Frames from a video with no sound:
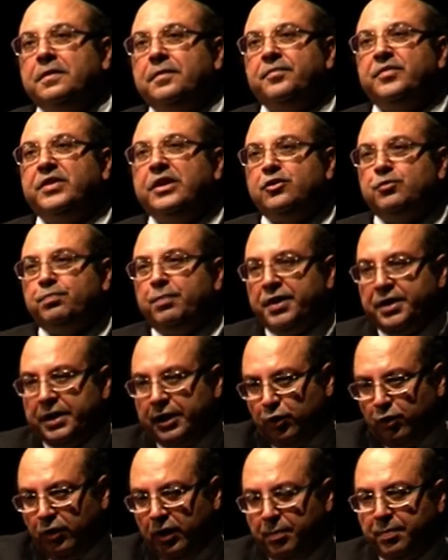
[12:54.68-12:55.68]
this
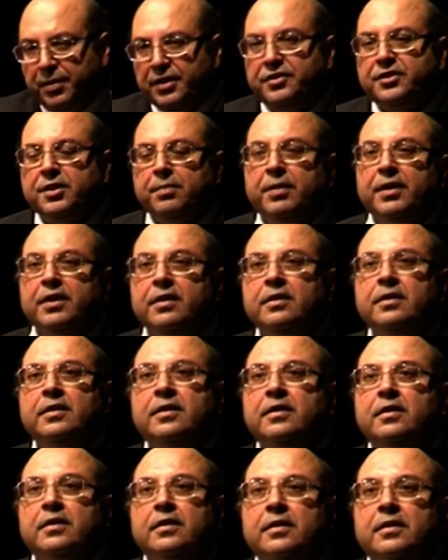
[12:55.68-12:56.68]
particular principle
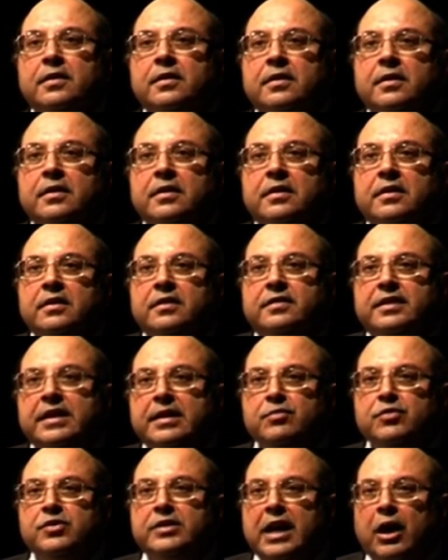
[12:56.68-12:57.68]

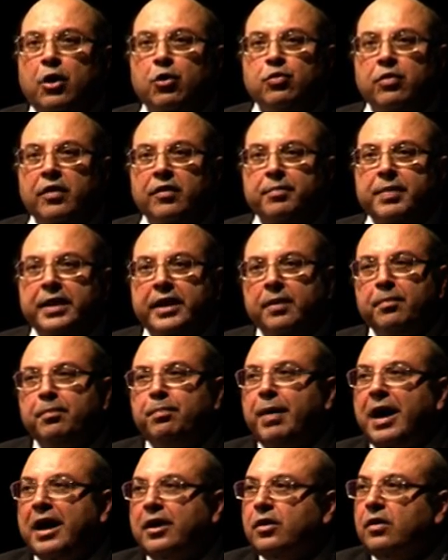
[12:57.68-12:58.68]
seems now to have become
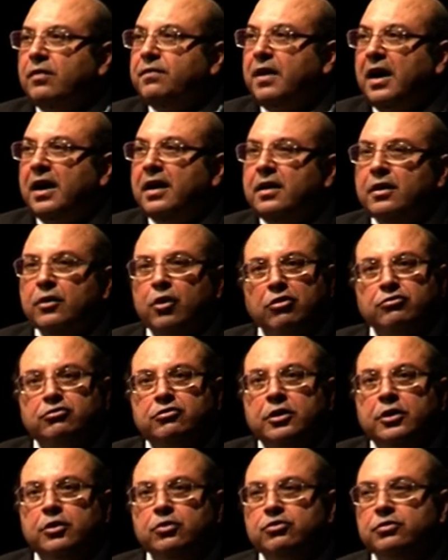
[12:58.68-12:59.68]
part of our
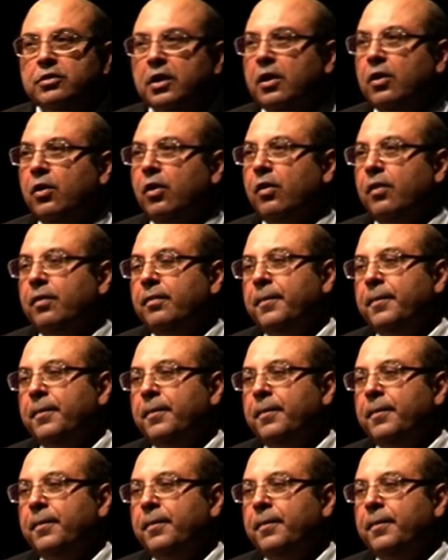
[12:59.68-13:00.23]
constitutional law.